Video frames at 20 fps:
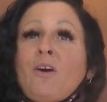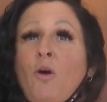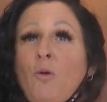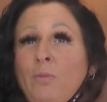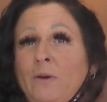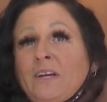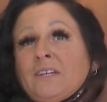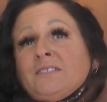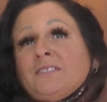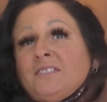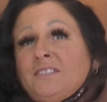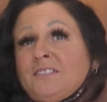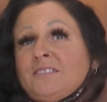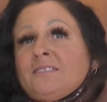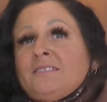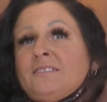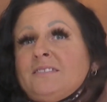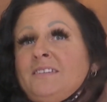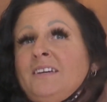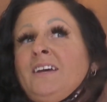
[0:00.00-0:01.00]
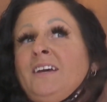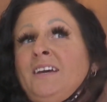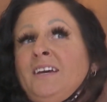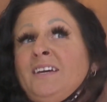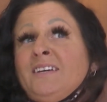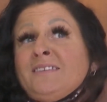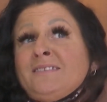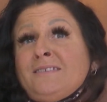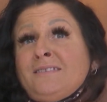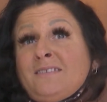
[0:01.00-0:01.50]
hoping to just
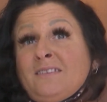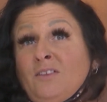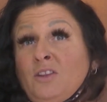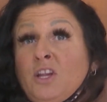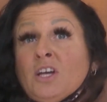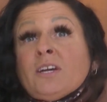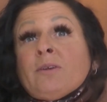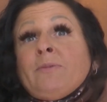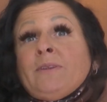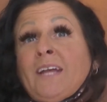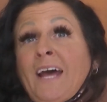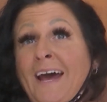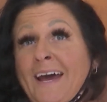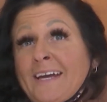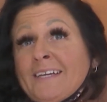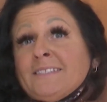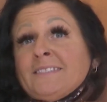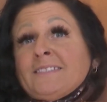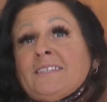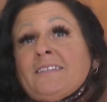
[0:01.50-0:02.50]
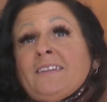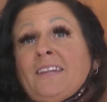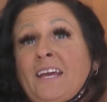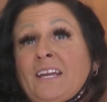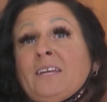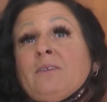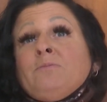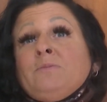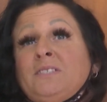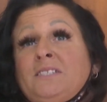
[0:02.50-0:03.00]
look him in the eyes and
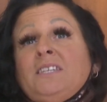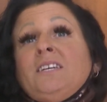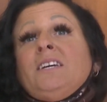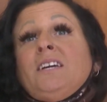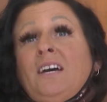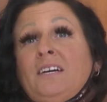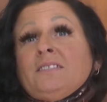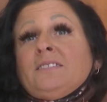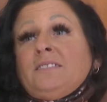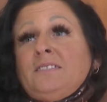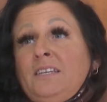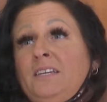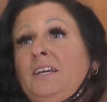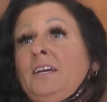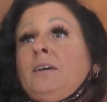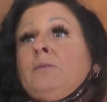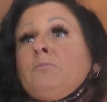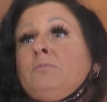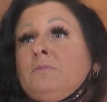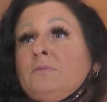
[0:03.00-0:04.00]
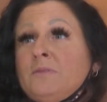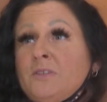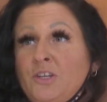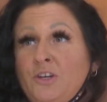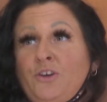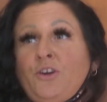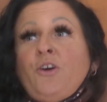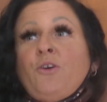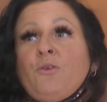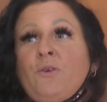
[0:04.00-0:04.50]
let him see us see him,
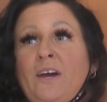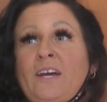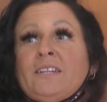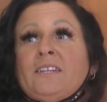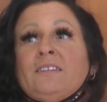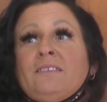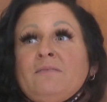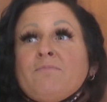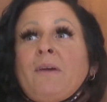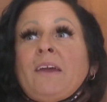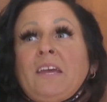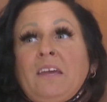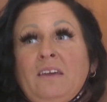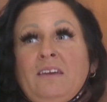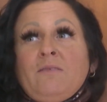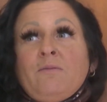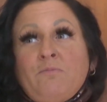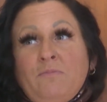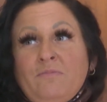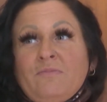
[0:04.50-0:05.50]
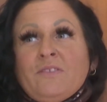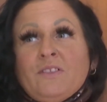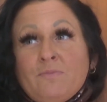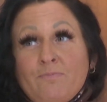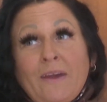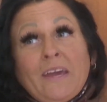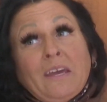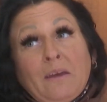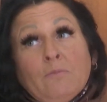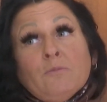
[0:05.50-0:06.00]
you know, and make him,
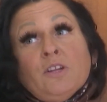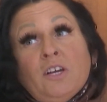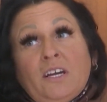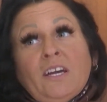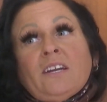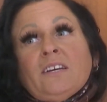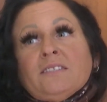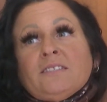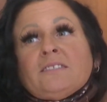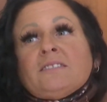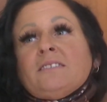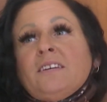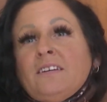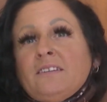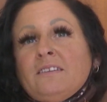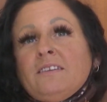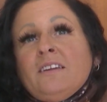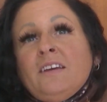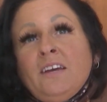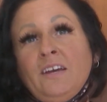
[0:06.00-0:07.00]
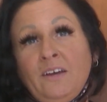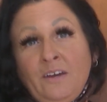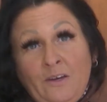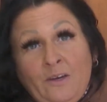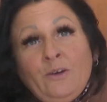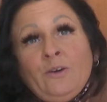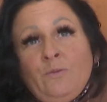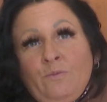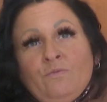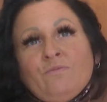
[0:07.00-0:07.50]
make him look at us and
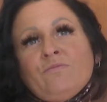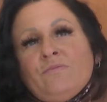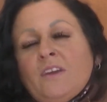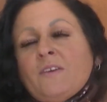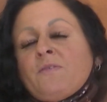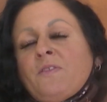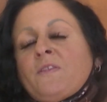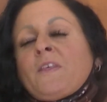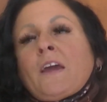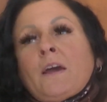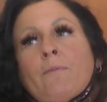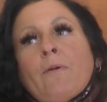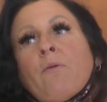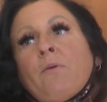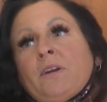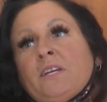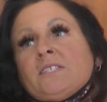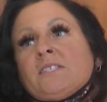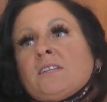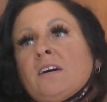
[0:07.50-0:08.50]
think about what he's